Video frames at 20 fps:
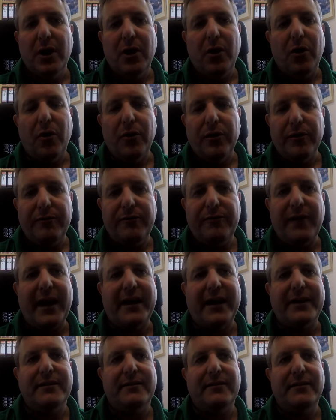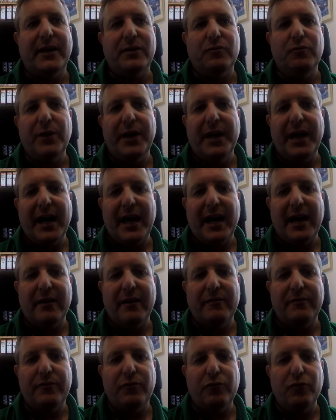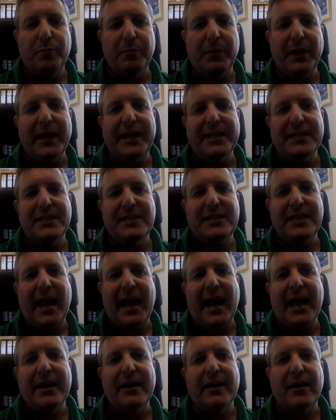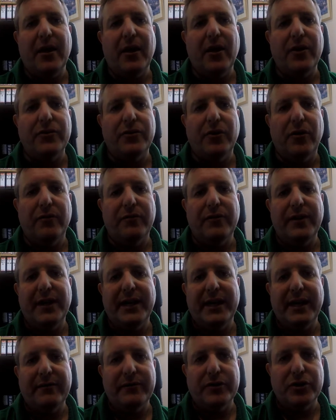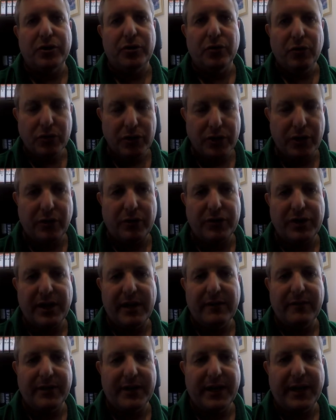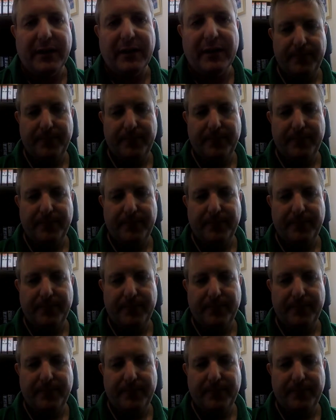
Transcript: or the fact that we have replaced 10 out of the 11 schools across Avondale.